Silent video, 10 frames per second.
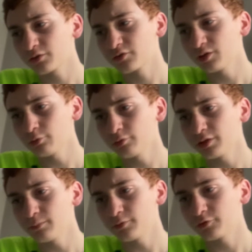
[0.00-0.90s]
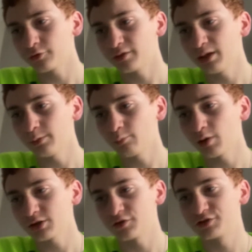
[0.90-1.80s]
similarly to Mr. Game &
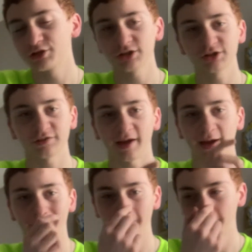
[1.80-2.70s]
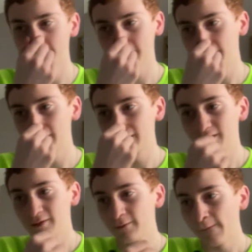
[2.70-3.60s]
Watch's Judge Attack.
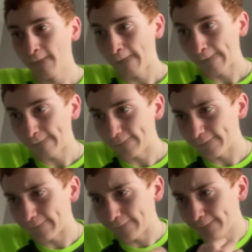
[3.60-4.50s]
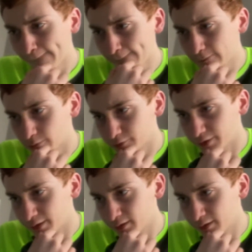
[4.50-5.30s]
Where was I?